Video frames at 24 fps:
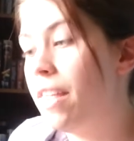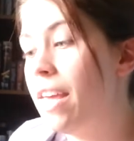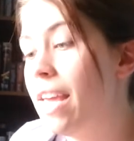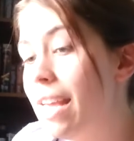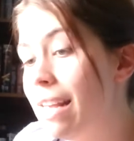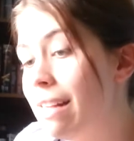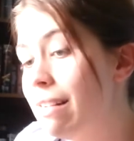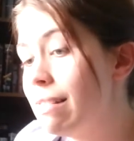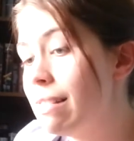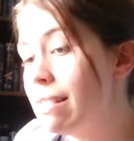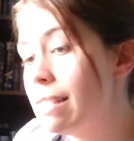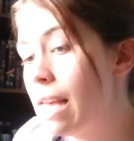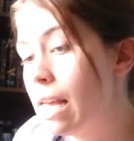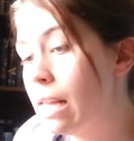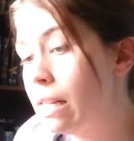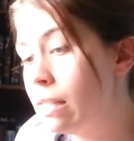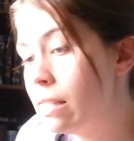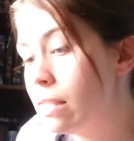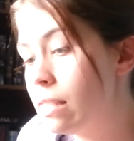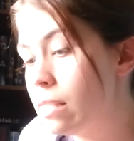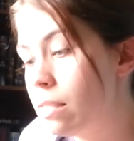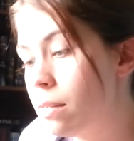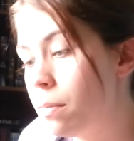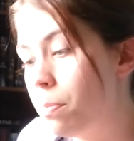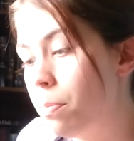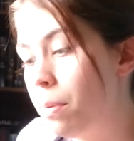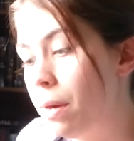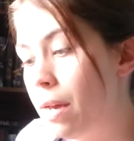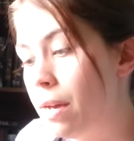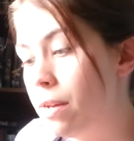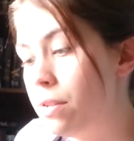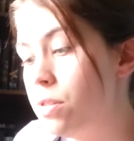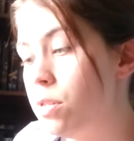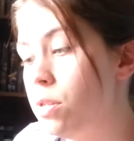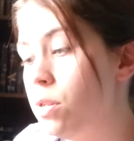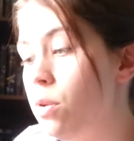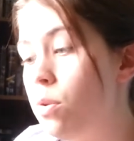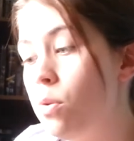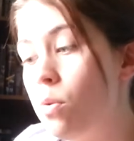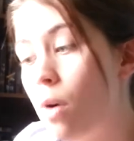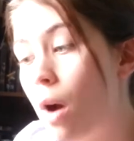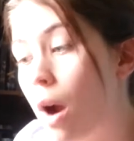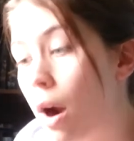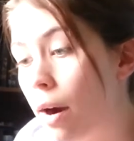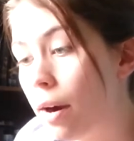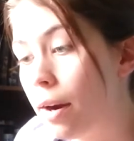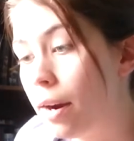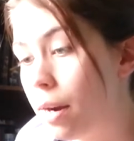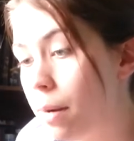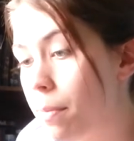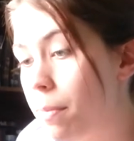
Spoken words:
incense, because you are going